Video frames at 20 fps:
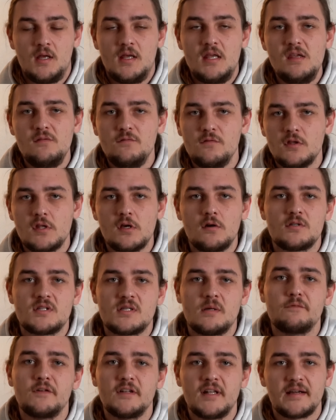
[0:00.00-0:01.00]
Even though
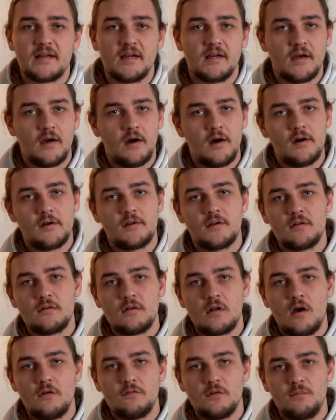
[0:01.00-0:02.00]
something like a
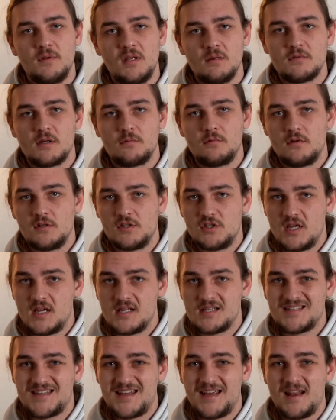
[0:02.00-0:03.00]
cardan of a BMW
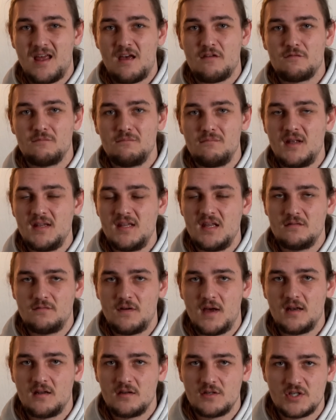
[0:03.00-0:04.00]
GS can have many
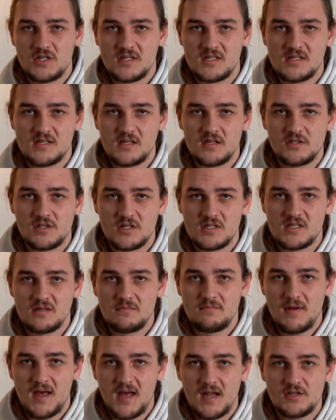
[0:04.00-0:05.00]
advantages, just
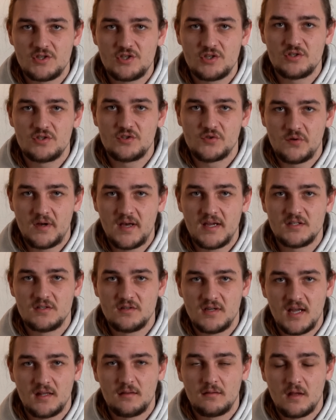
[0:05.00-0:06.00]
imagine trying
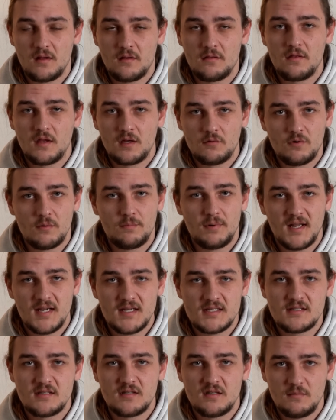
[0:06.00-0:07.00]
to get that thing
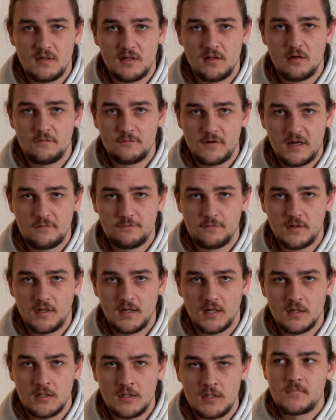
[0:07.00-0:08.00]
replaced in the middle of
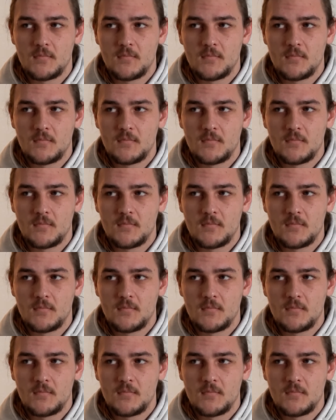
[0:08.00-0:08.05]
Africa.